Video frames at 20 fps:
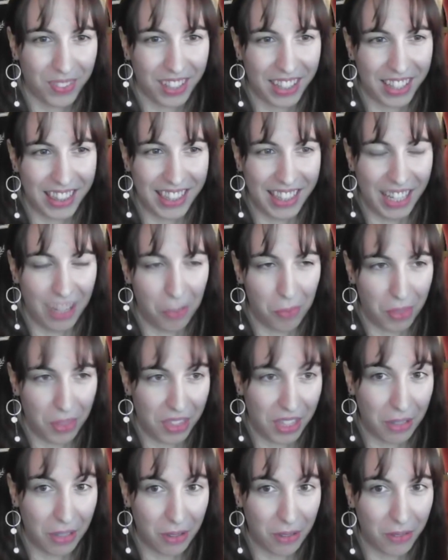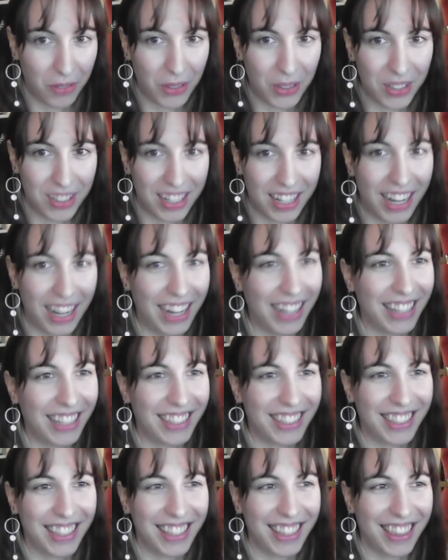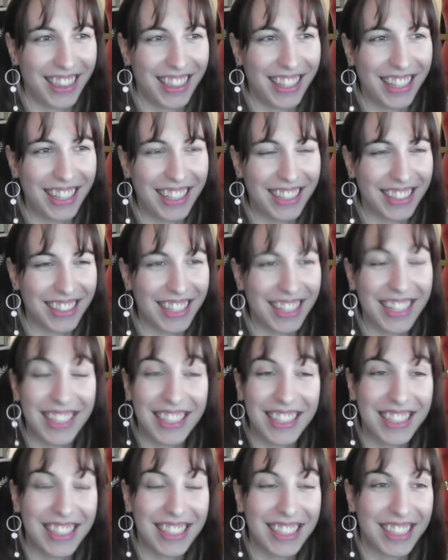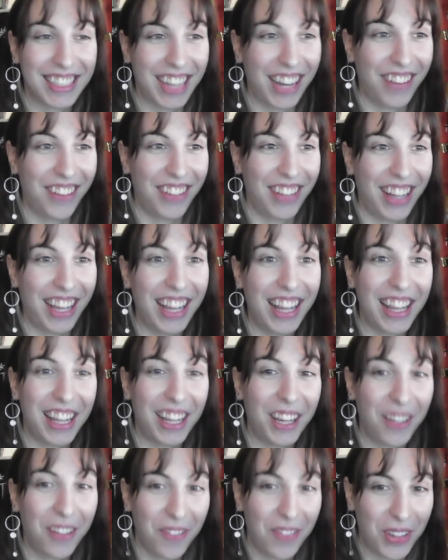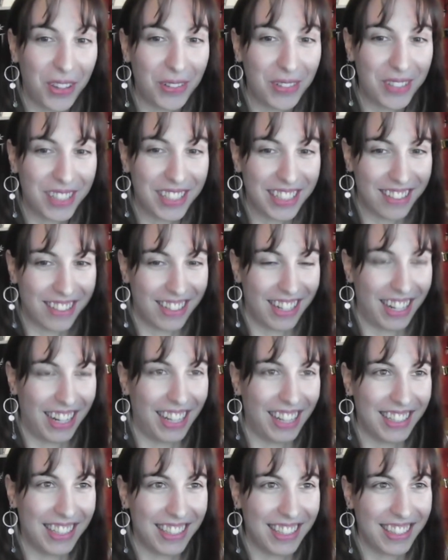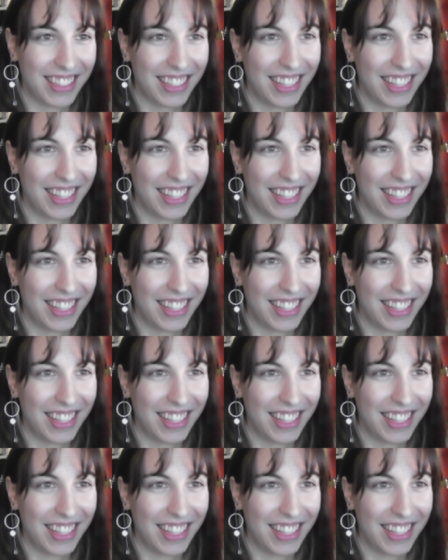thing with universe-like thingies, and just in general, I love those designs.